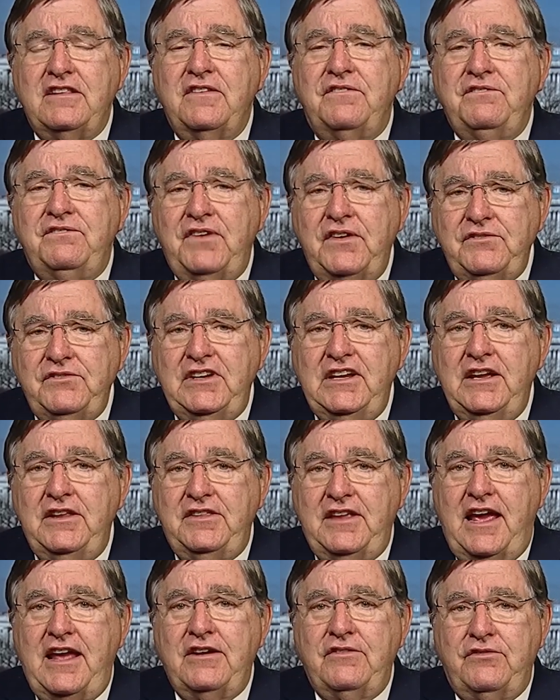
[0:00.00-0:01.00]
the
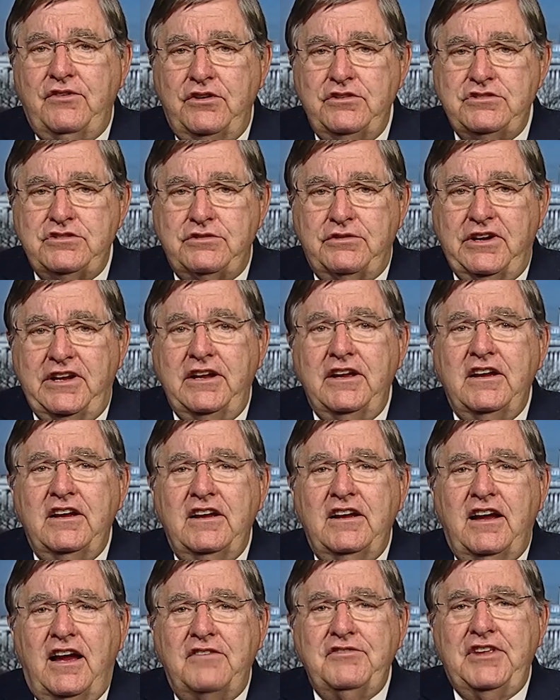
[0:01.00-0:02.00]
50th anniversary
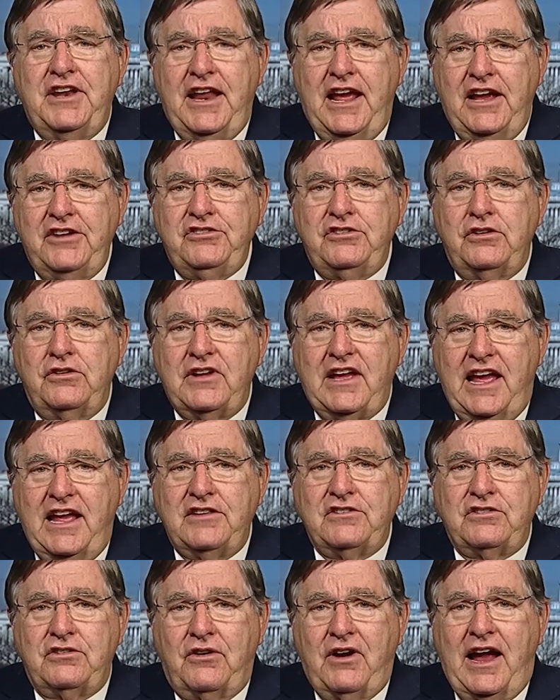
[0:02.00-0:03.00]
of the National
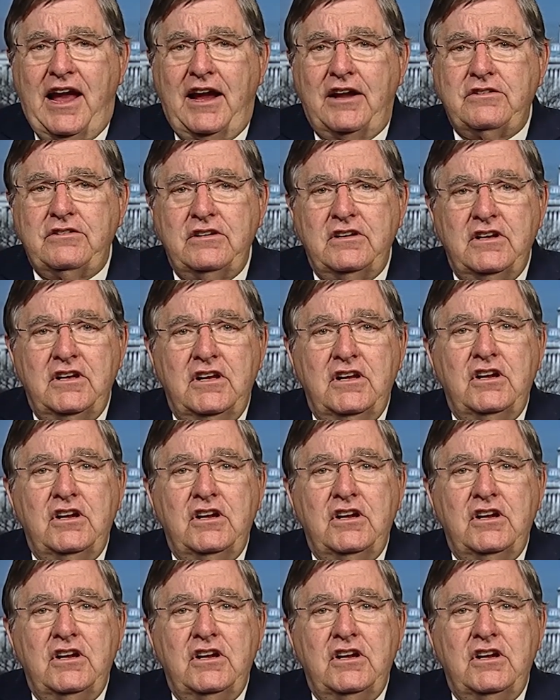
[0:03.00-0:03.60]
Cancer Act.